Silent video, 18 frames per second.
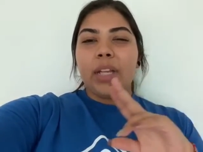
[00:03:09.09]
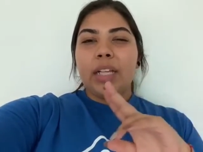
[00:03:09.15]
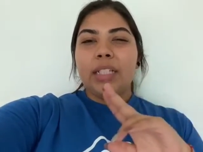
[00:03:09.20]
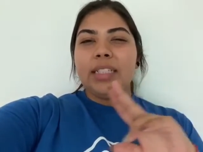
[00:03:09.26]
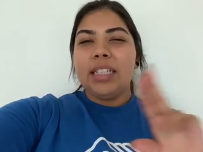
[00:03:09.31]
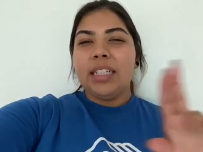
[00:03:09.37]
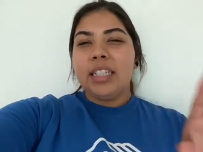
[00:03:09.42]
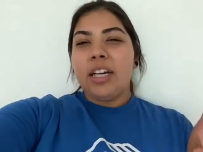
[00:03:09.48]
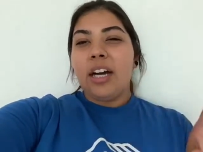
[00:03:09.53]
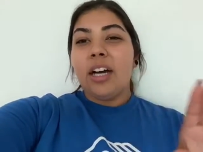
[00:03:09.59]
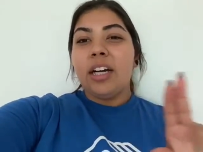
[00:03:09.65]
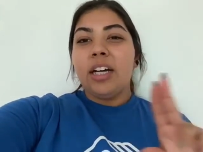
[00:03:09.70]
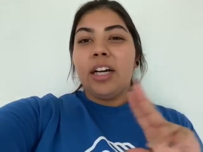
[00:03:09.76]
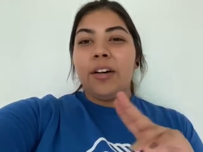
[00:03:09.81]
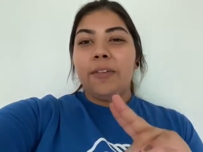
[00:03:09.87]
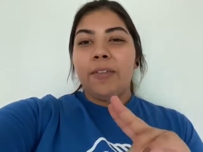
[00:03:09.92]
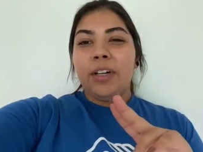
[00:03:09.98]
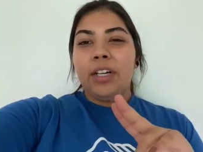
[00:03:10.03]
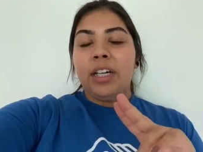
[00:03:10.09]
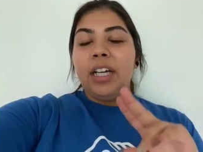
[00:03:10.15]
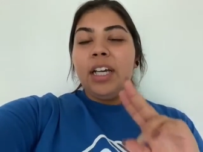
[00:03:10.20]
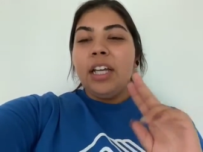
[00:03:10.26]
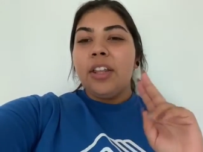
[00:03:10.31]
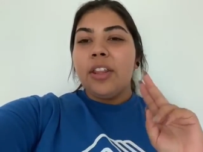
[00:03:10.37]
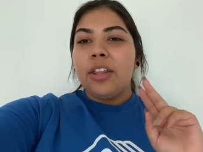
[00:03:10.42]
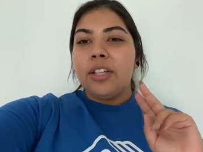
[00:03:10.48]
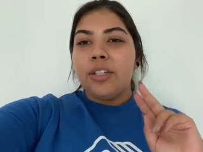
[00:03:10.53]
did not cover
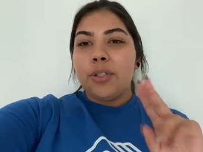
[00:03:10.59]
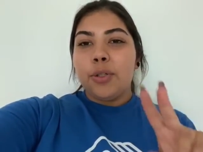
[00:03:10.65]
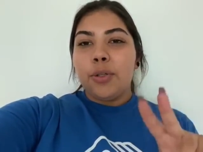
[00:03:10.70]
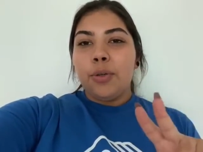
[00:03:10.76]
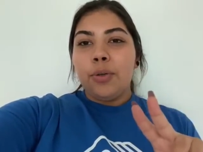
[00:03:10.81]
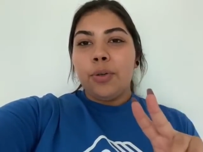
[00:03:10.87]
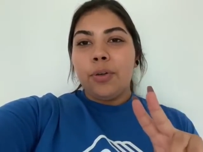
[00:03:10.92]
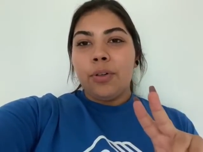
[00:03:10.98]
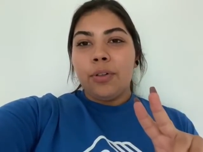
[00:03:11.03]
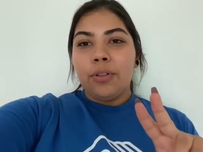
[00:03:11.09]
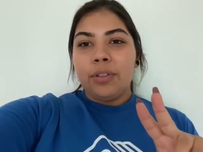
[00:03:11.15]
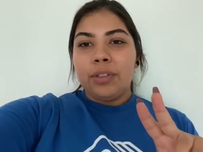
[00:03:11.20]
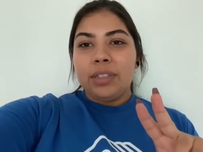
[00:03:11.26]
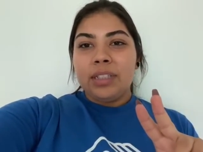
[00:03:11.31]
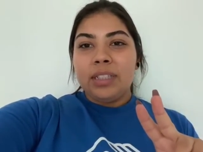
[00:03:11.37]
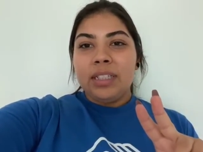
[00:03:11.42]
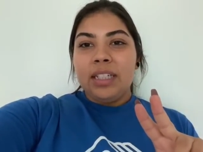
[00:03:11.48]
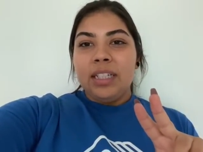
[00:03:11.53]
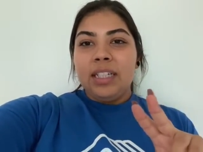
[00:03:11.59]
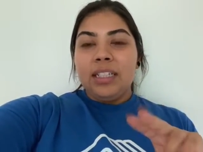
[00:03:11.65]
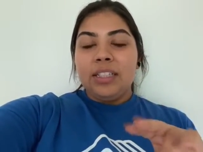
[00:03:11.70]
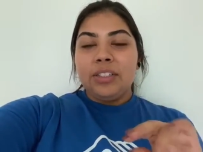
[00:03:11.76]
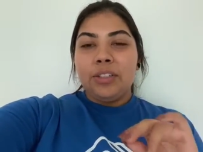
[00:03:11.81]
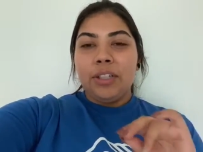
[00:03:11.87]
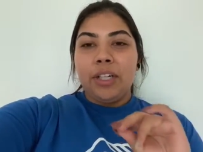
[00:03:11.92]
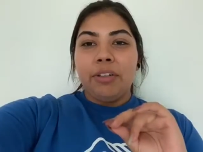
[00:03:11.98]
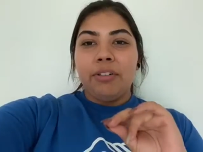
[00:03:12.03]
the two holes
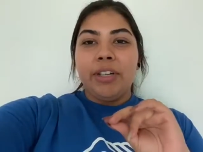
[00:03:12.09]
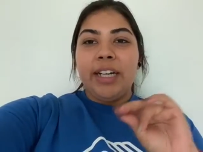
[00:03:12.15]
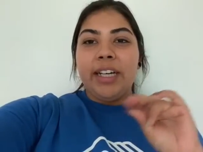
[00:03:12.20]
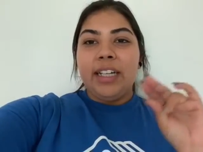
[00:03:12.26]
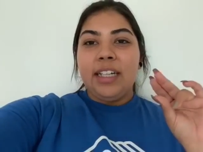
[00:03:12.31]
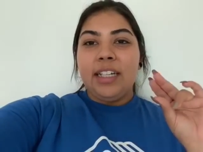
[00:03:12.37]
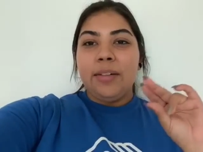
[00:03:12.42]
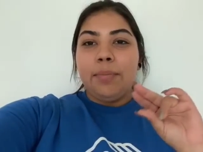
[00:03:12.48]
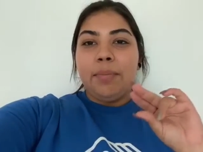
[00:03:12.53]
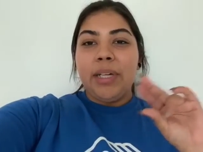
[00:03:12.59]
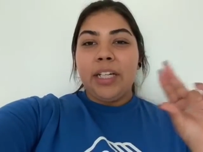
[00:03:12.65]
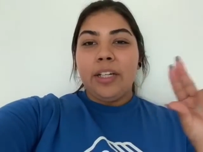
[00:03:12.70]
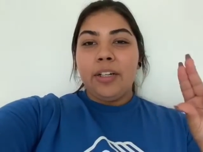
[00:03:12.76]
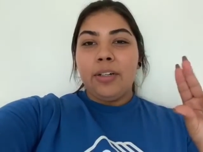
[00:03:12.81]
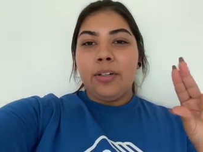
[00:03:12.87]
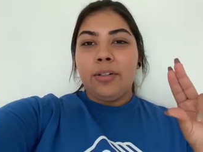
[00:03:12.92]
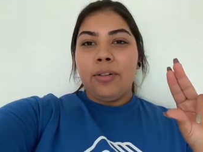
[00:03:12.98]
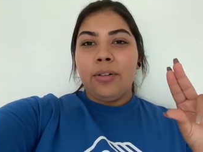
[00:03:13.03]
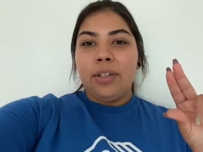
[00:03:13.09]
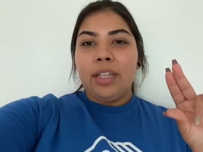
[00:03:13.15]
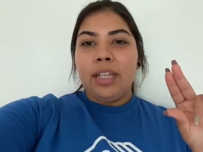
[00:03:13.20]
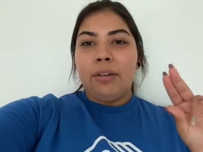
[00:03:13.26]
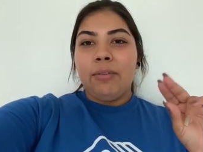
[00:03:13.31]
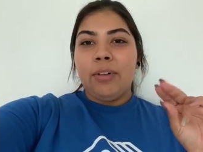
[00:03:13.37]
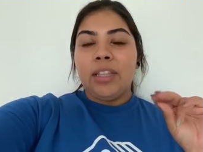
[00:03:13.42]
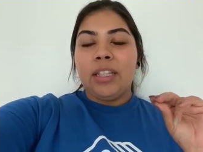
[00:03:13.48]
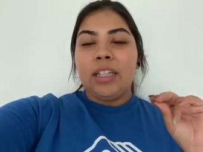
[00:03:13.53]
so it created a bigger hole
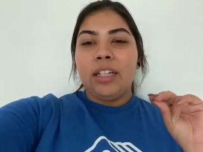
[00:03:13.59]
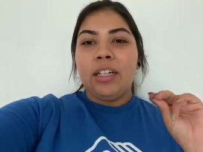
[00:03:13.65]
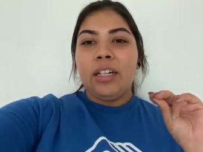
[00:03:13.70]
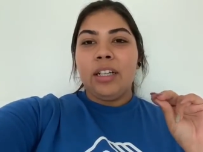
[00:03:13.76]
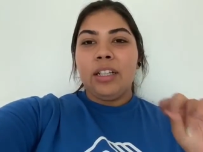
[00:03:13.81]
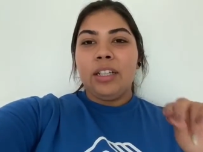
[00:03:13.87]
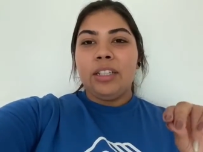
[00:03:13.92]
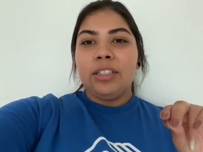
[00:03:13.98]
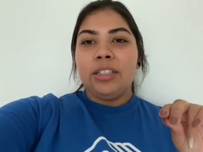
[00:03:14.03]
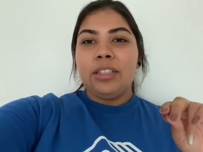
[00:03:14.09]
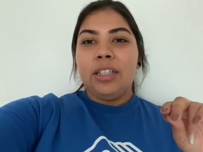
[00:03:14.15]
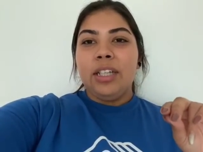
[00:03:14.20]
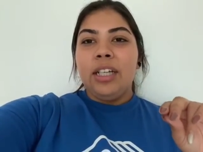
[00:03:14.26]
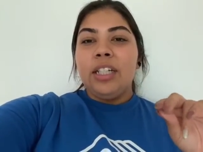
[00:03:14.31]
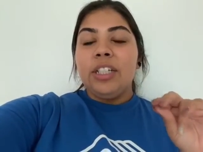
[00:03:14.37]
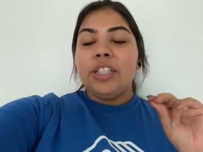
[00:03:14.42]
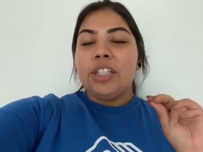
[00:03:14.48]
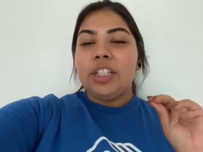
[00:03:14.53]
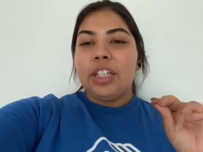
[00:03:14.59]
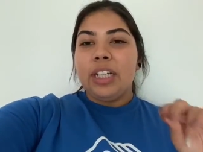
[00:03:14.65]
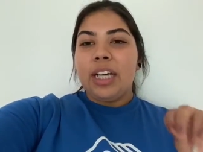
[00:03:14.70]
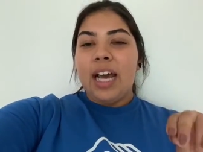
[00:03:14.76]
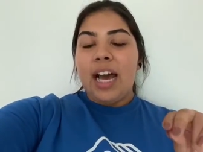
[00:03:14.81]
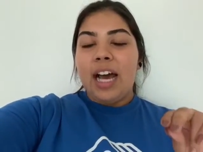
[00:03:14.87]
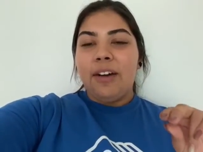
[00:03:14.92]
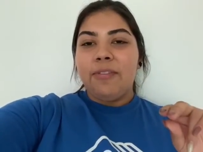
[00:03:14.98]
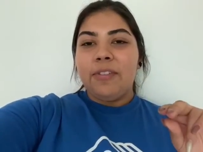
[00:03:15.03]
than what the colors should
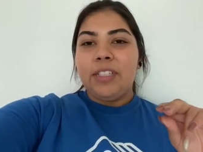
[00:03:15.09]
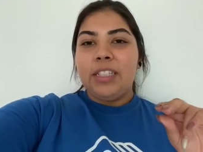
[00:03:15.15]
have